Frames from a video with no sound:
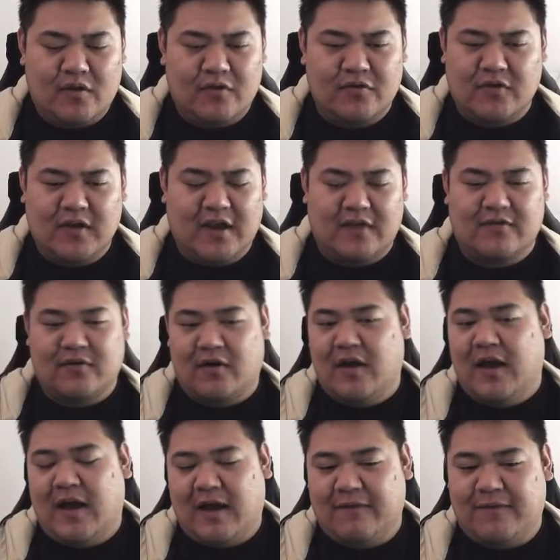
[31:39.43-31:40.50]
So yeah, so
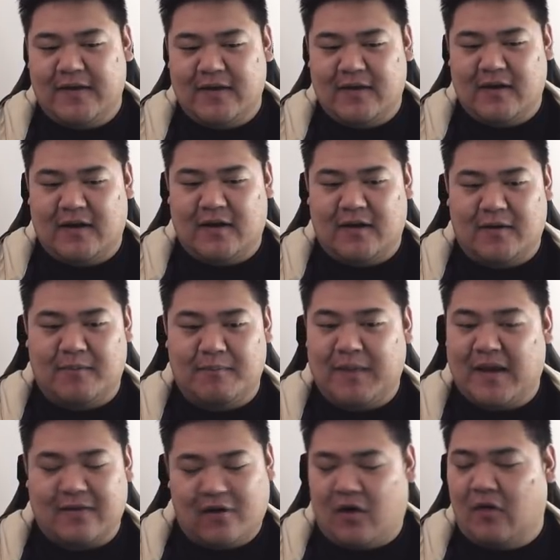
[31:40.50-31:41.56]
I think
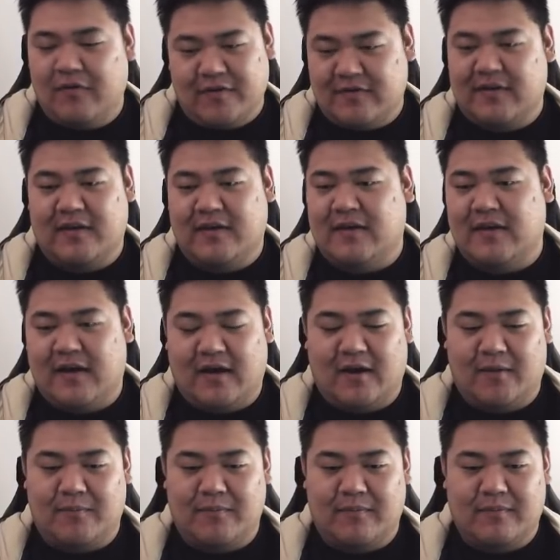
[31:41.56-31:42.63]
Matt obviously
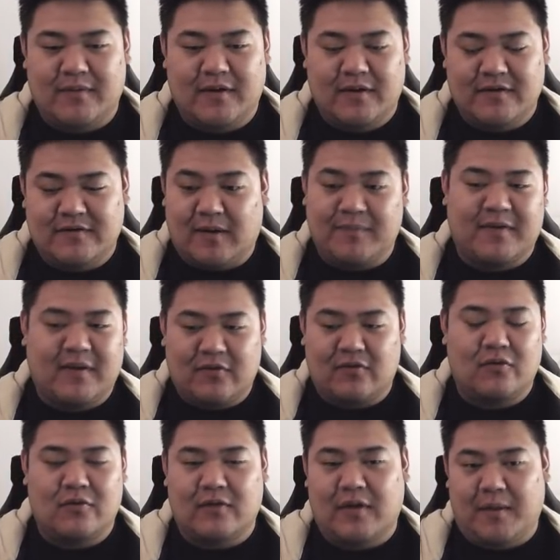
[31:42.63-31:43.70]
jumps
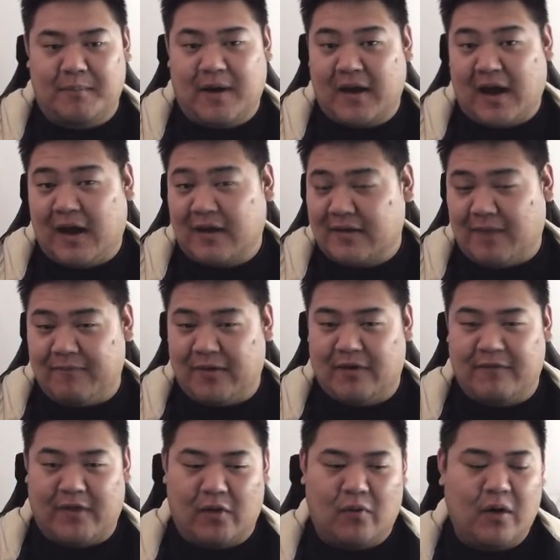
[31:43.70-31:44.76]
into the monk archetype
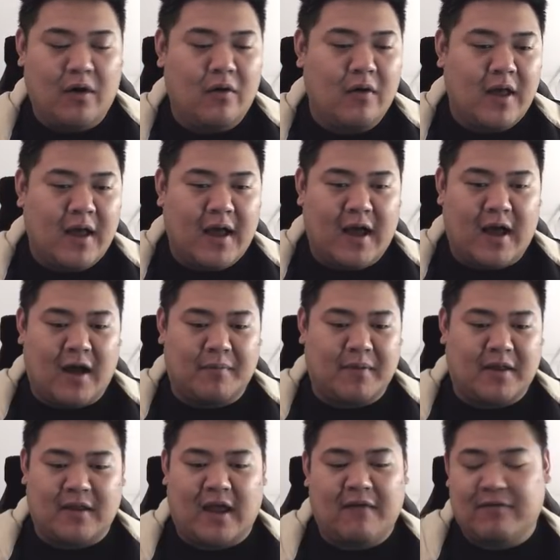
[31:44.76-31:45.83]
very well,
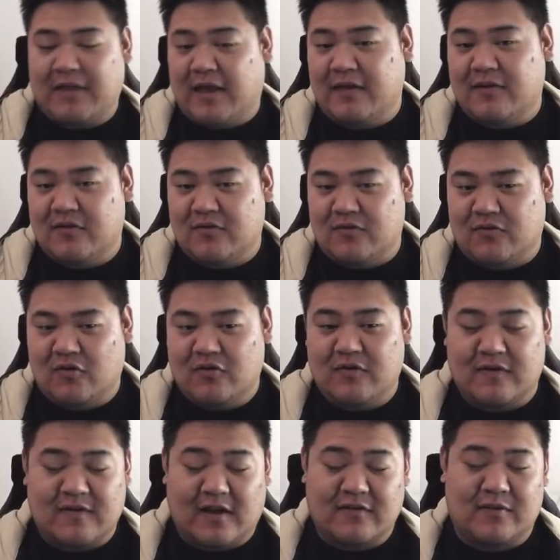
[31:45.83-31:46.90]
and having that additional
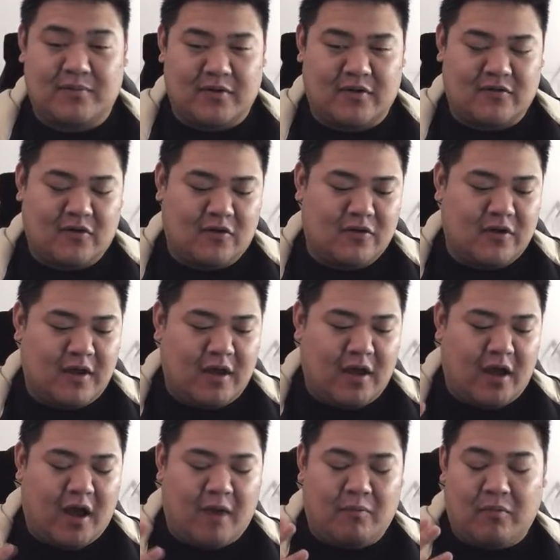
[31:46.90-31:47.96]
searching is actually pretty solid.
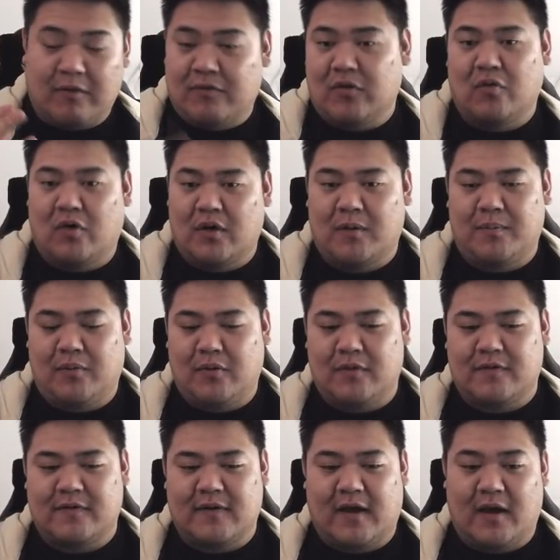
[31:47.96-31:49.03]
Whether you want
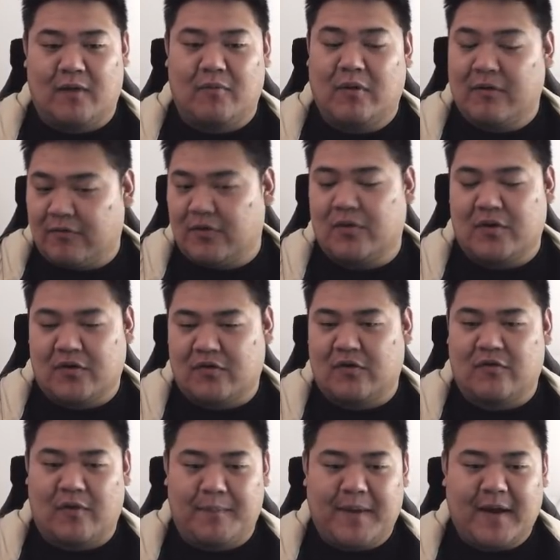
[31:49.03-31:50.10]
to
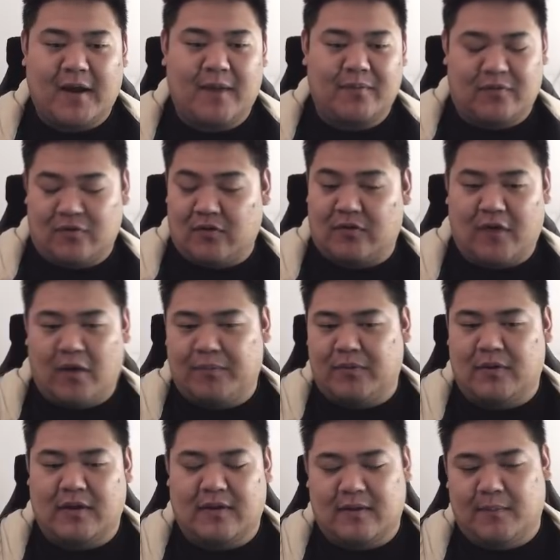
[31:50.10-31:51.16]
search for a backup to sort of help
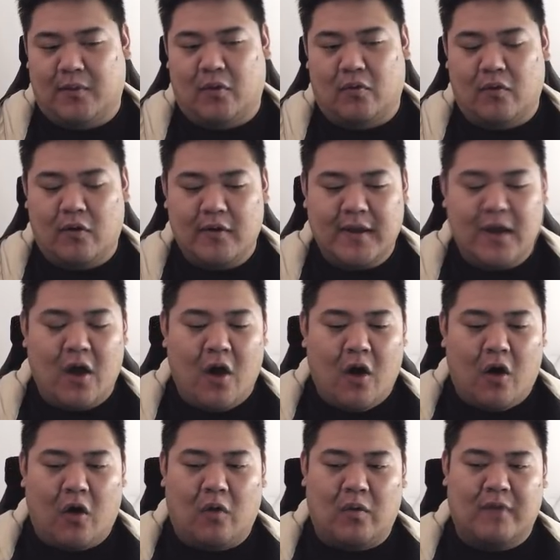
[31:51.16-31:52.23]
you get the ball rolling,
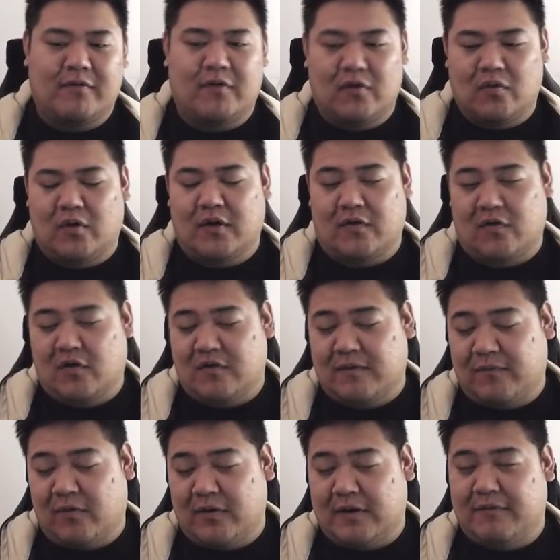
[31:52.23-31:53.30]
or whether you want to search
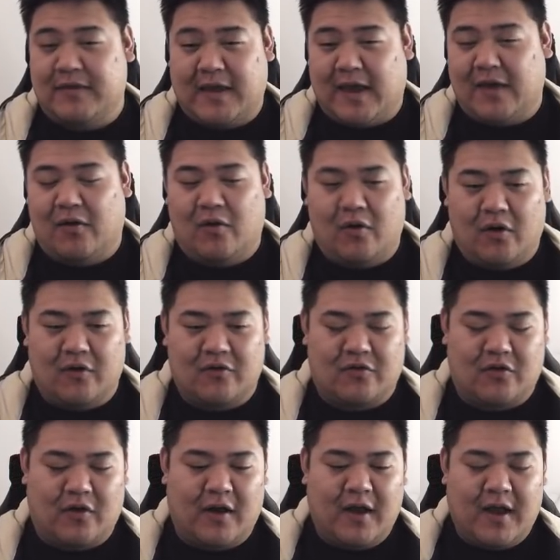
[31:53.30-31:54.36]
up for another Yang or
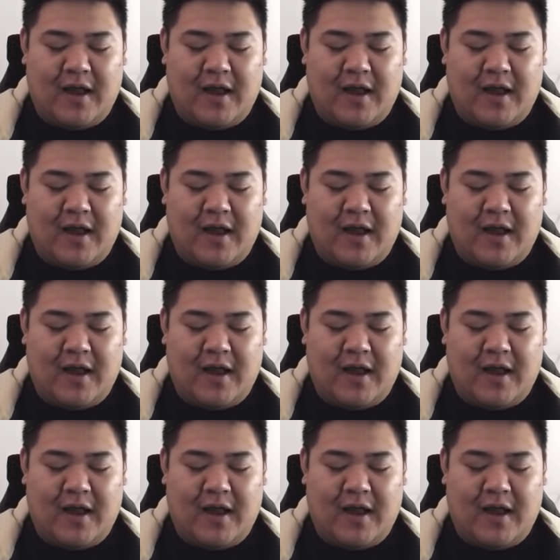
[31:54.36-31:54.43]
Ursula,